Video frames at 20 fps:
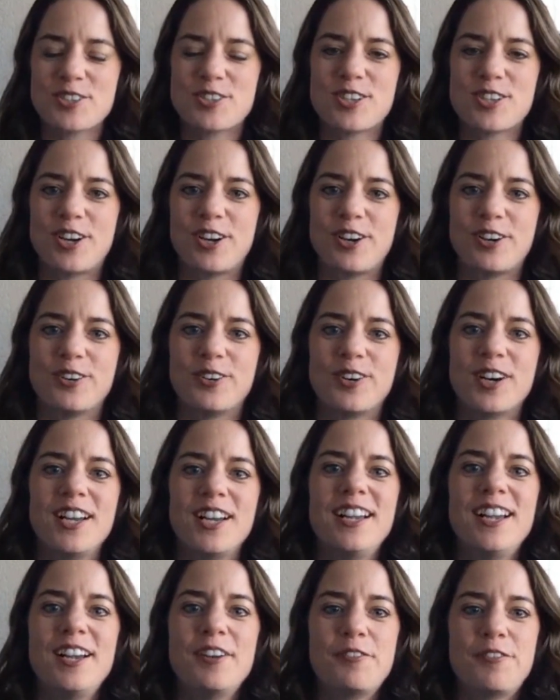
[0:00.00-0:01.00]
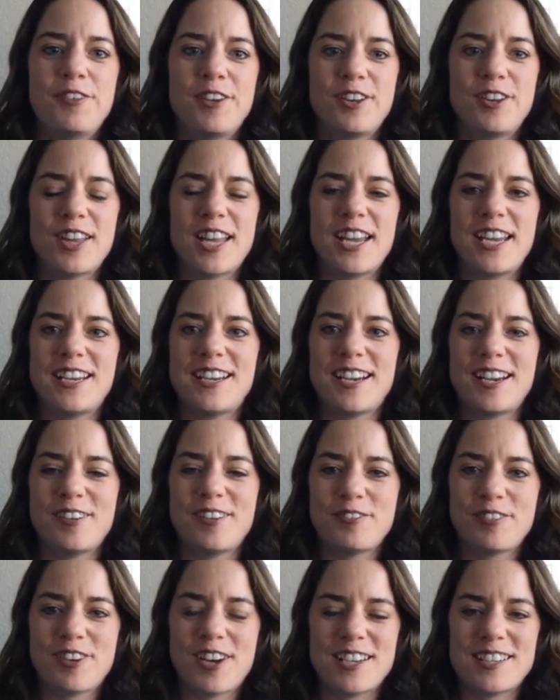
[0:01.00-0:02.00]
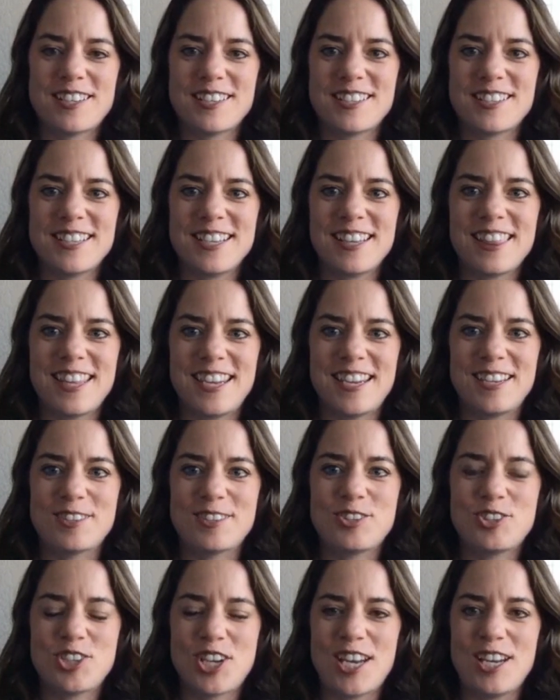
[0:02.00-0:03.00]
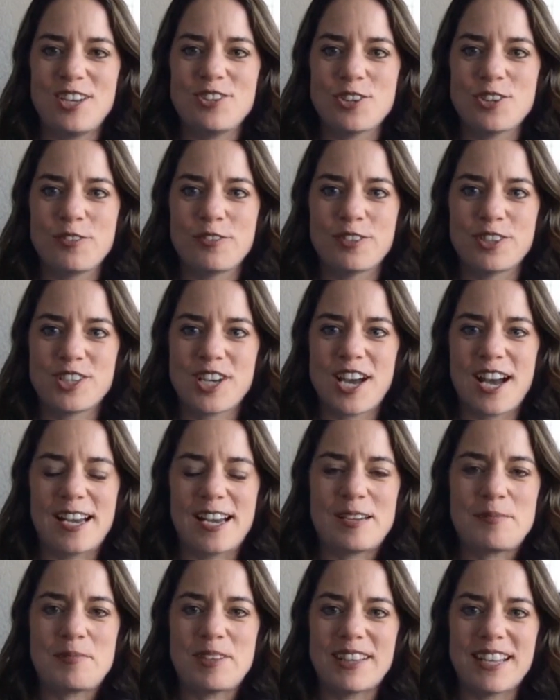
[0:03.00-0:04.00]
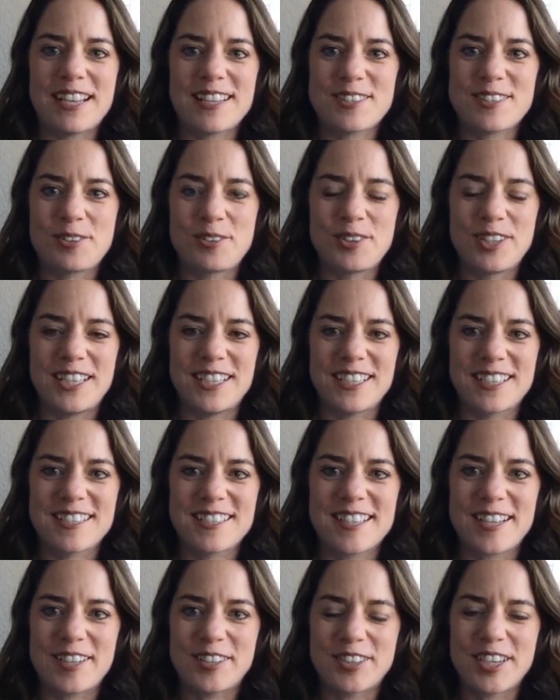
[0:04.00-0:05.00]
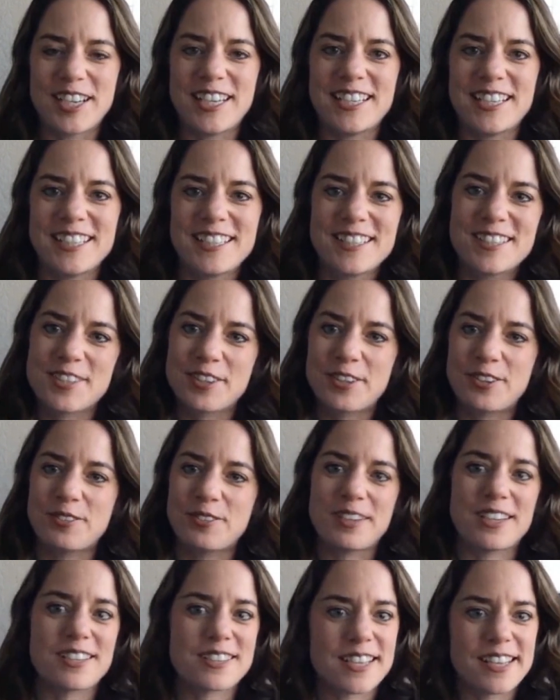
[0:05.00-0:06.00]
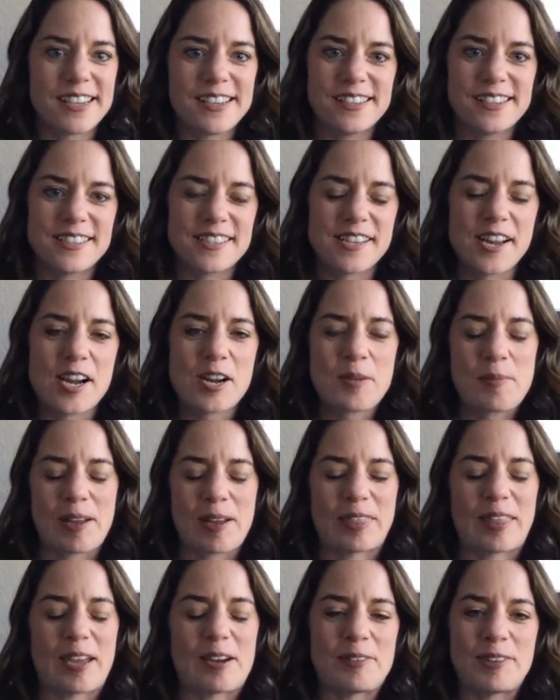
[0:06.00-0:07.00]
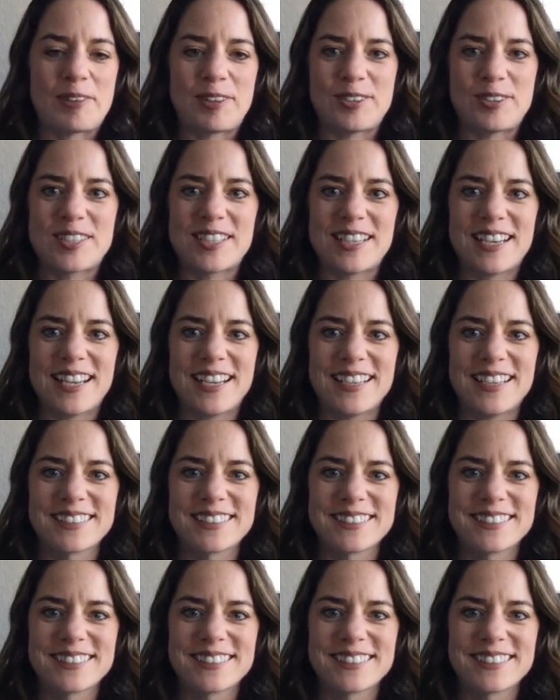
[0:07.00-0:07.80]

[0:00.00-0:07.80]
So feel like I've got to see things change over time, and that's only accelerated. So excited to talk about that with you today.